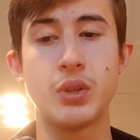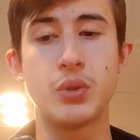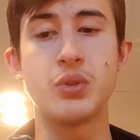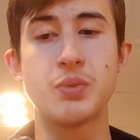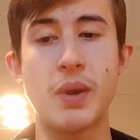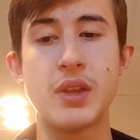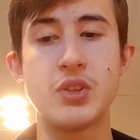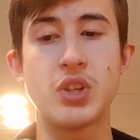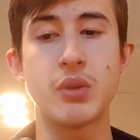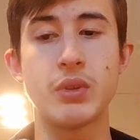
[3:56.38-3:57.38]
could
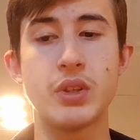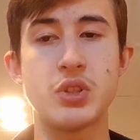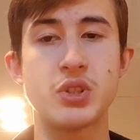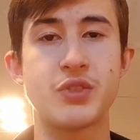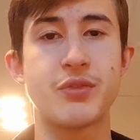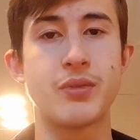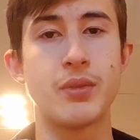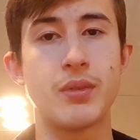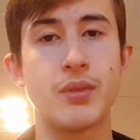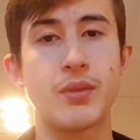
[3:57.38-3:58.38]
spend genuinely just
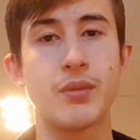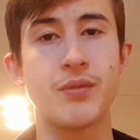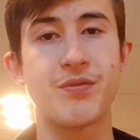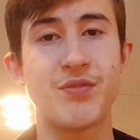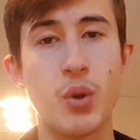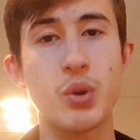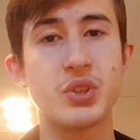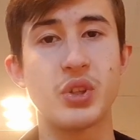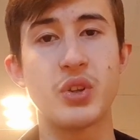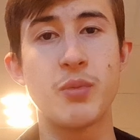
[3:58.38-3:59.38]

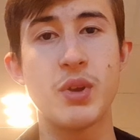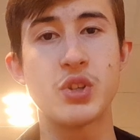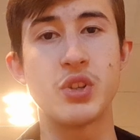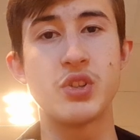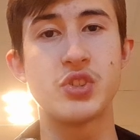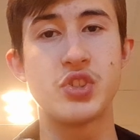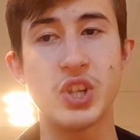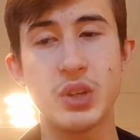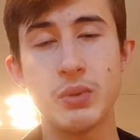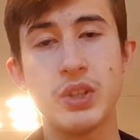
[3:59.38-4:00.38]
focused on your mission,
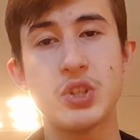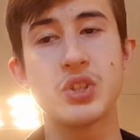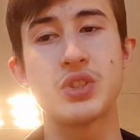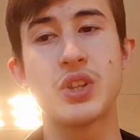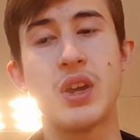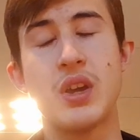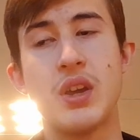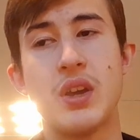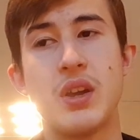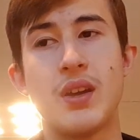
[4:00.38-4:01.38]
genuinely just
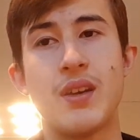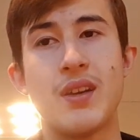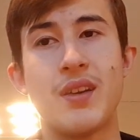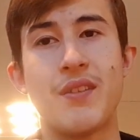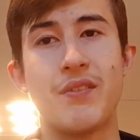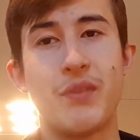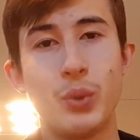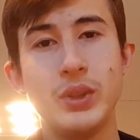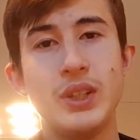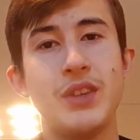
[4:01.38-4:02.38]

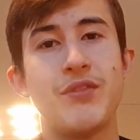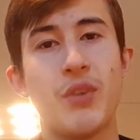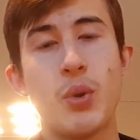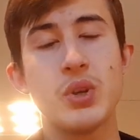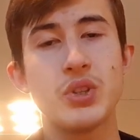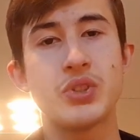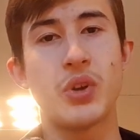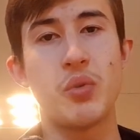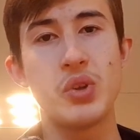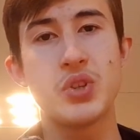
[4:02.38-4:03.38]
fully focused
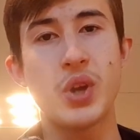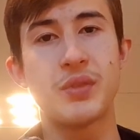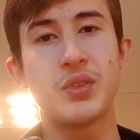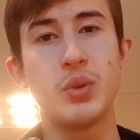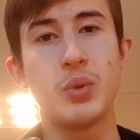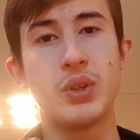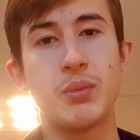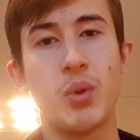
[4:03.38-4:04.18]
on what you have to do in the